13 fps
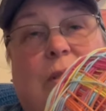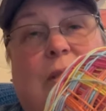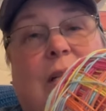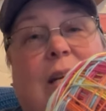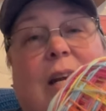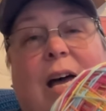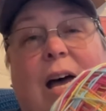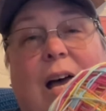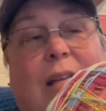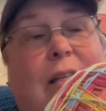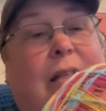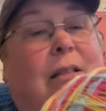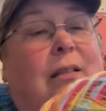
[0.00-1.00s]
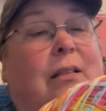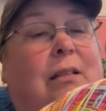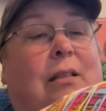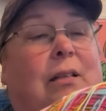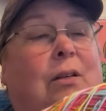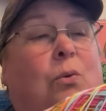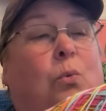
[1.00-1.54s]
not
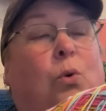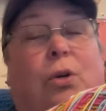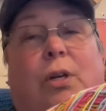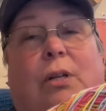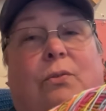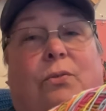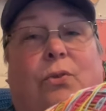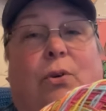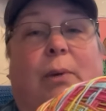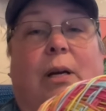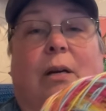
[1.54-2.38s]
working for me.